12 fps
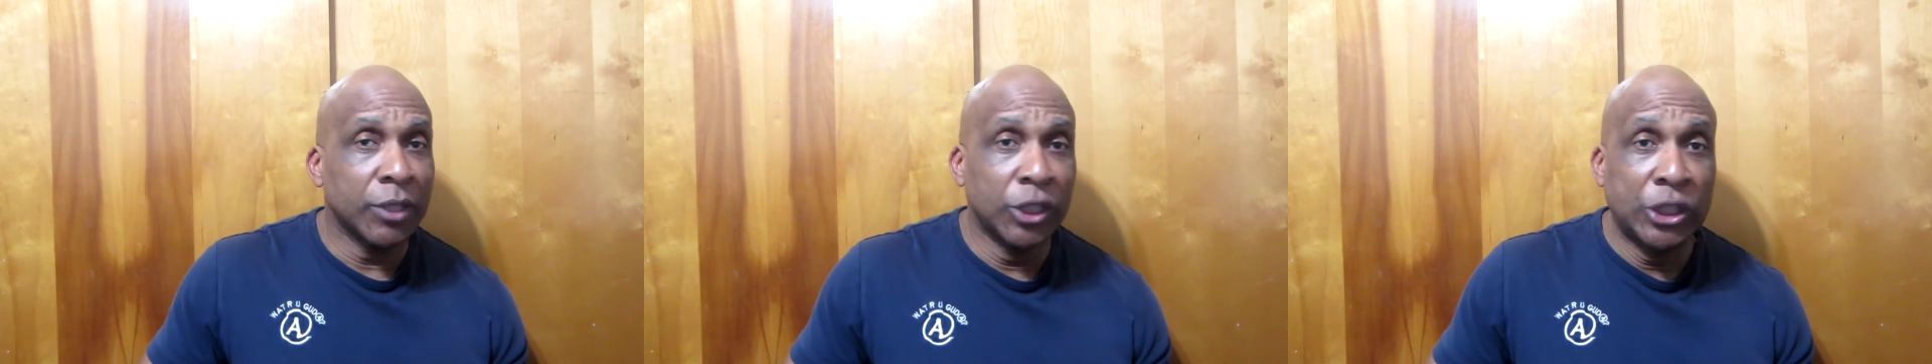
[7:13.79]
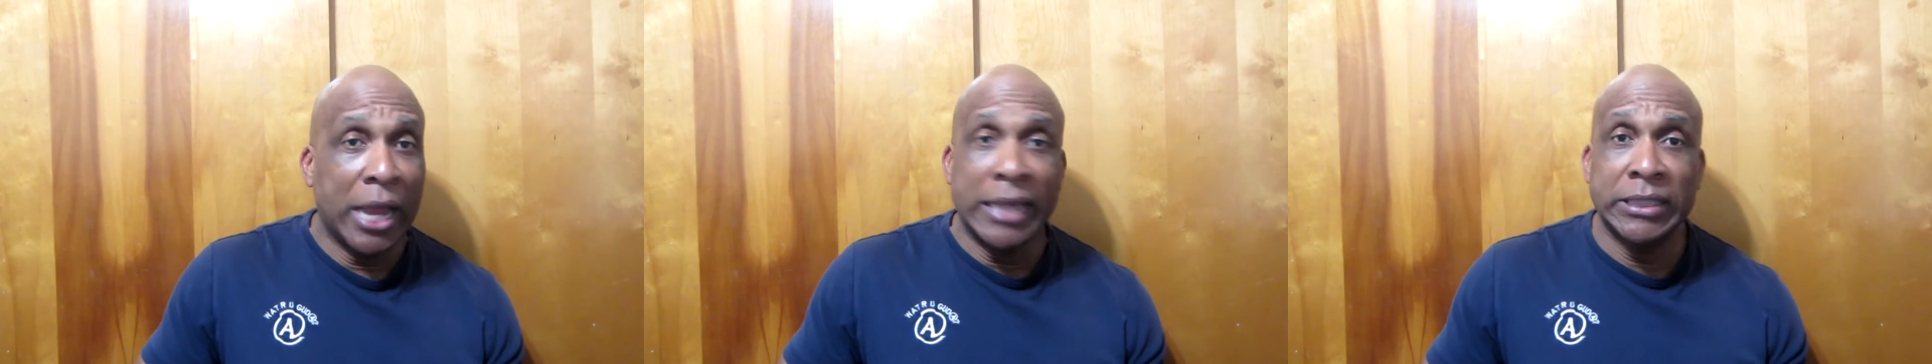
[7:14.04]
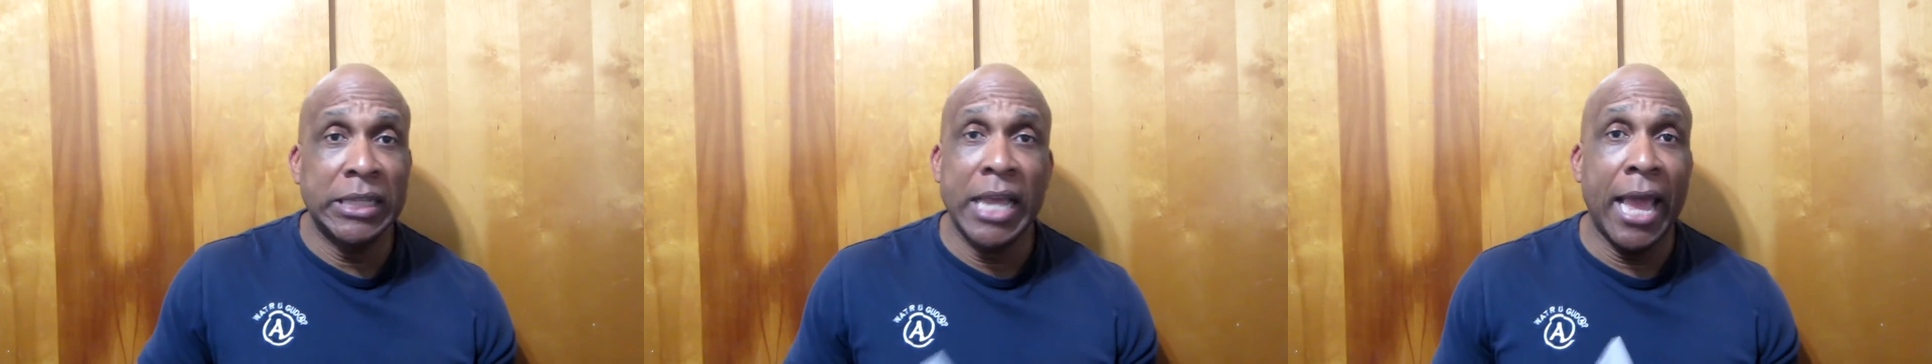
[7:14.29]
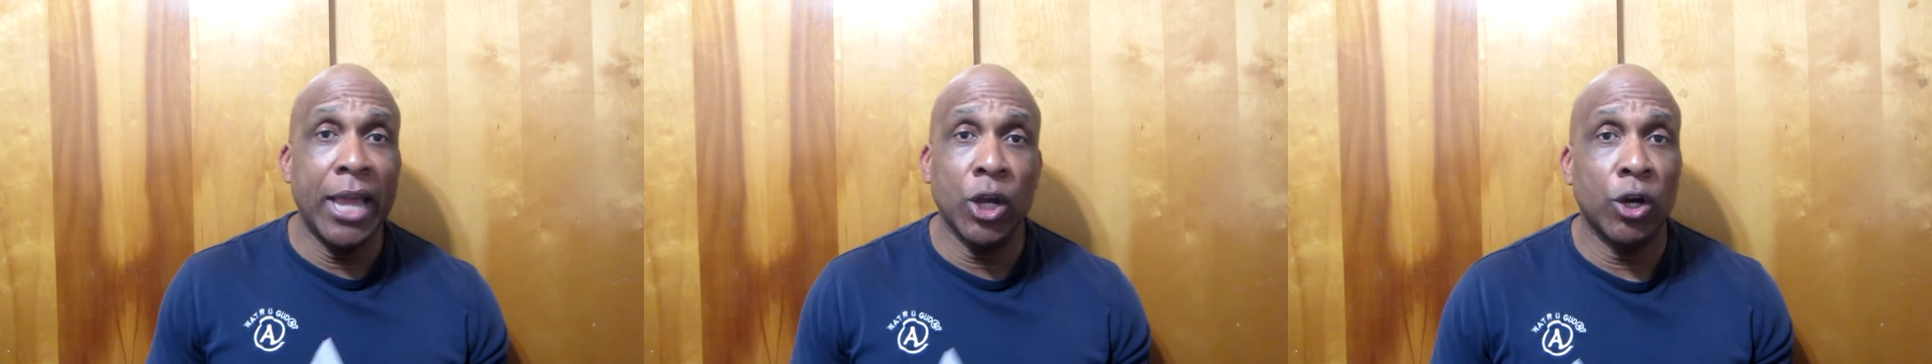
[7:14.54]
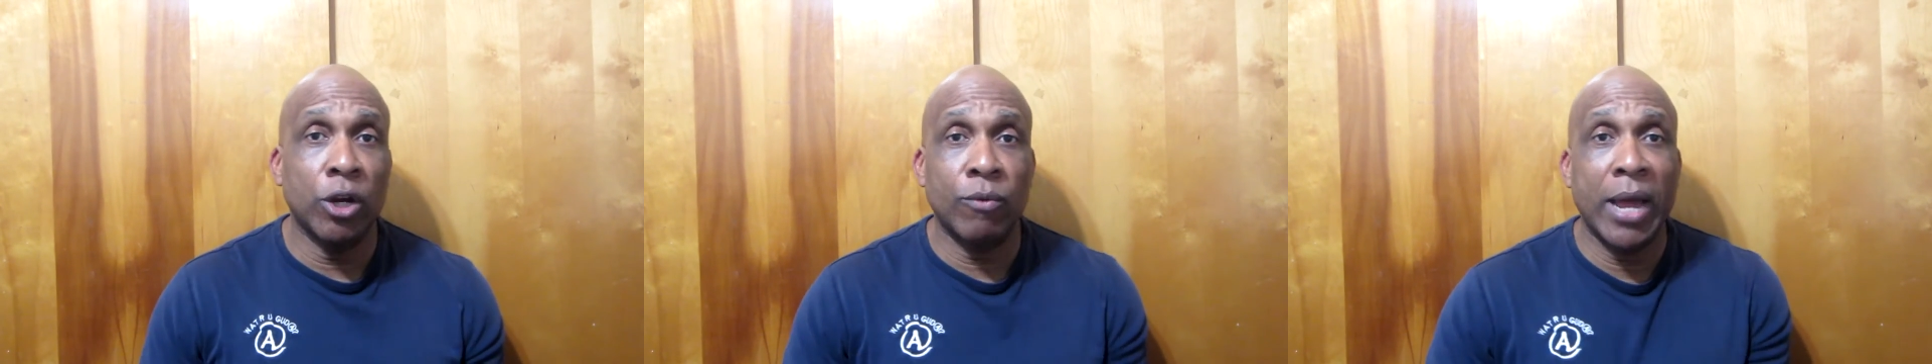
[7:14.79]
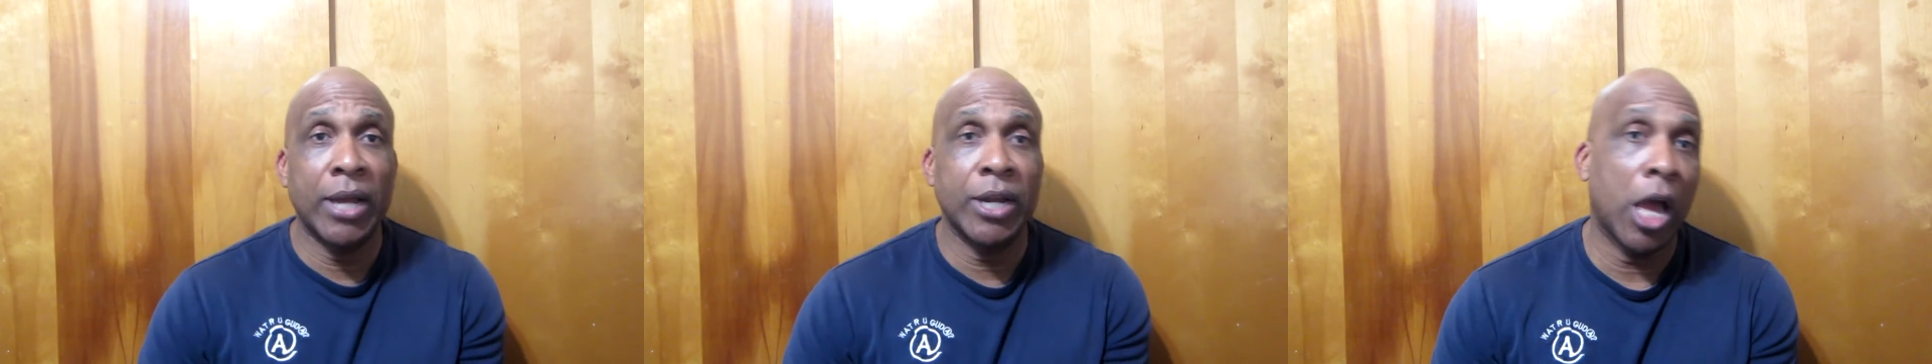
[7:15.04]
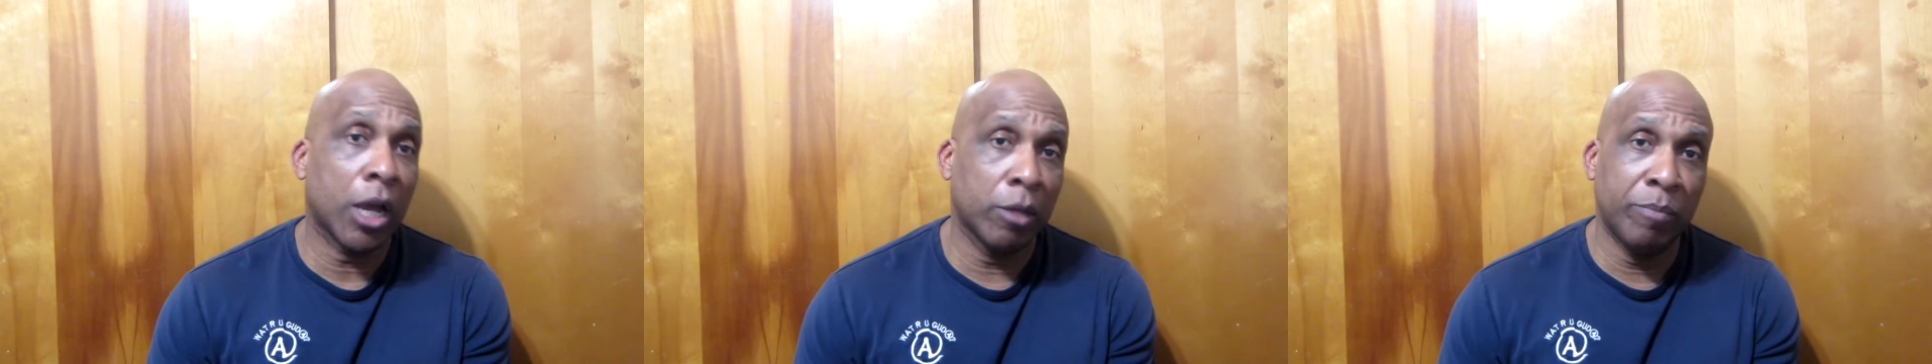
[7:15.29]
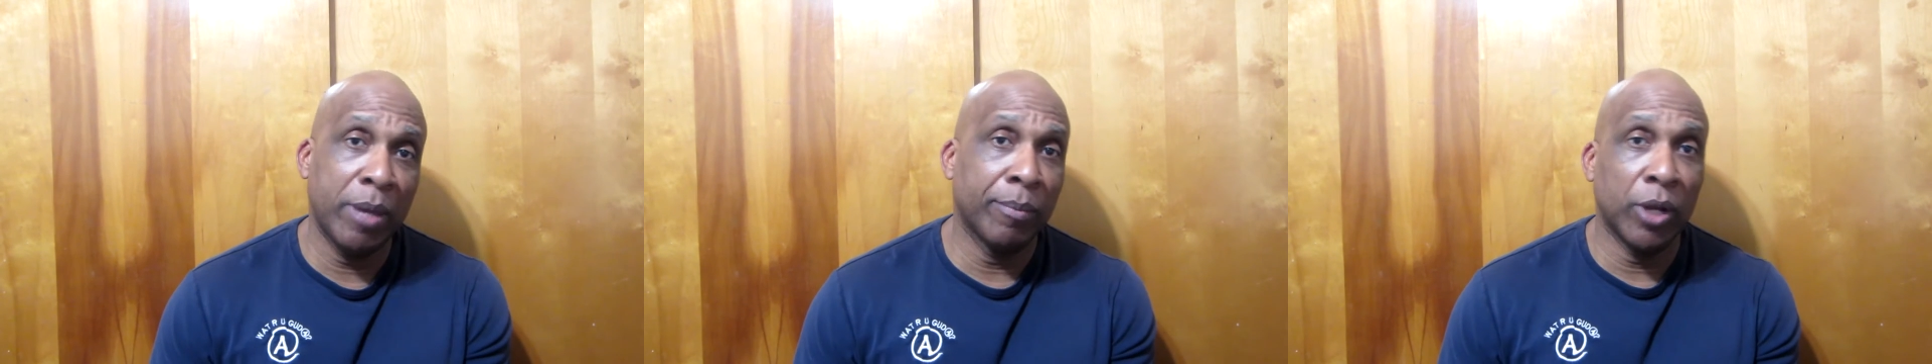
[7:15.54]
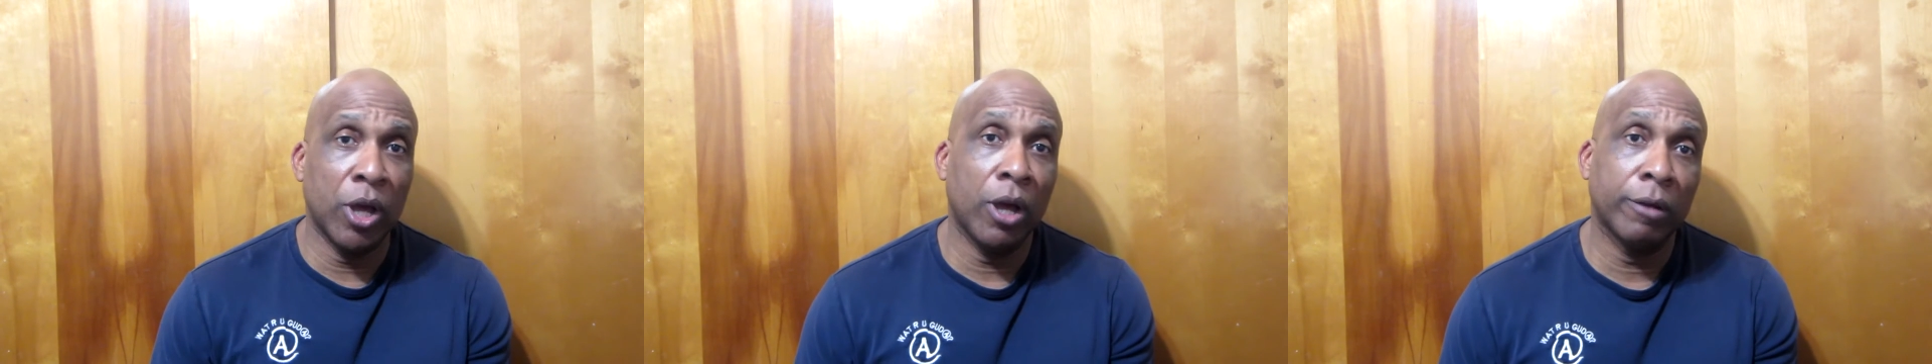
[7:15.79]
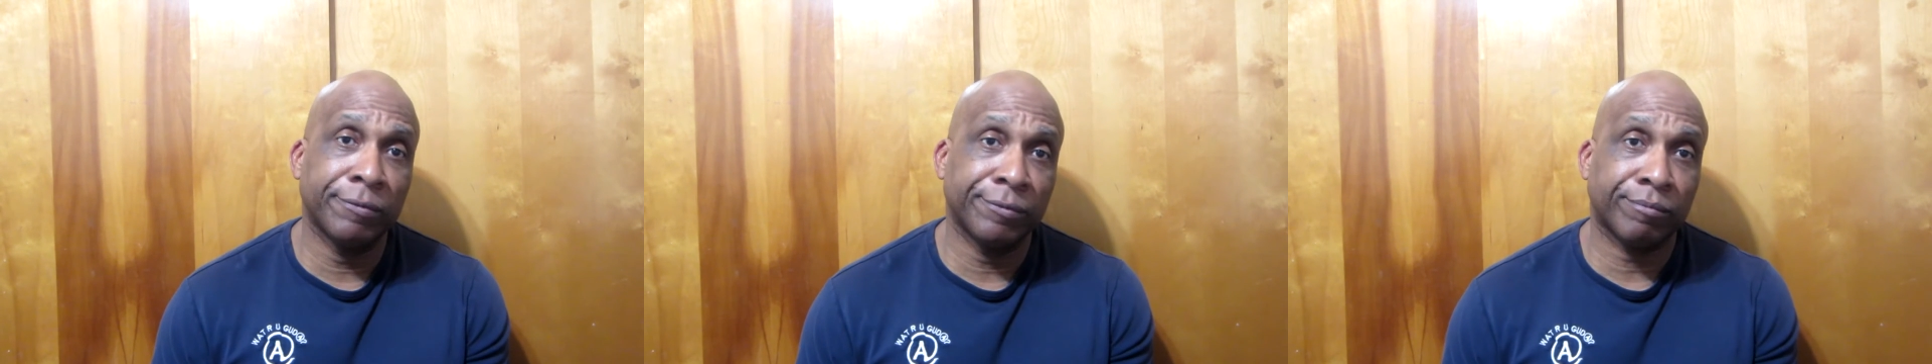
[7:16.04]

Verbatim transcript: Jay-Z ain't going around knocking people off.